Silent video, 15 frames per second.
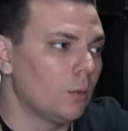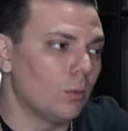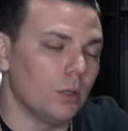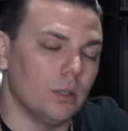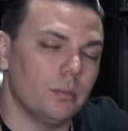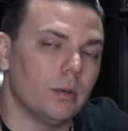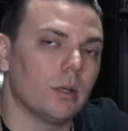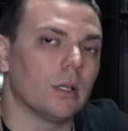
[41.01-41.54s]

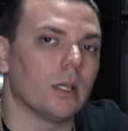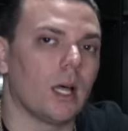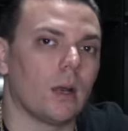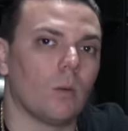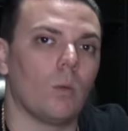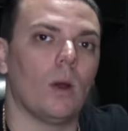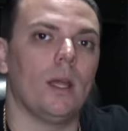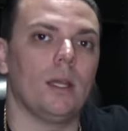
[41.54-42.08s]
when you put a
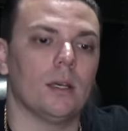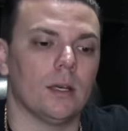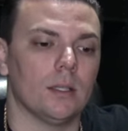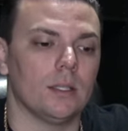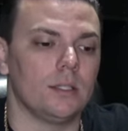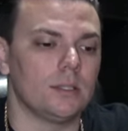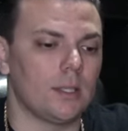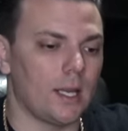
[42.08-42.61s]
lot of weight
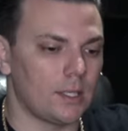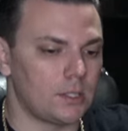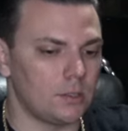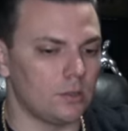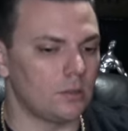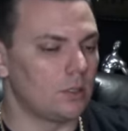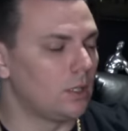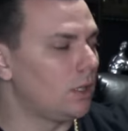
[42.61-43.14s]
on these
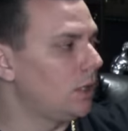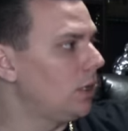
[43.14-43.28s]
statues.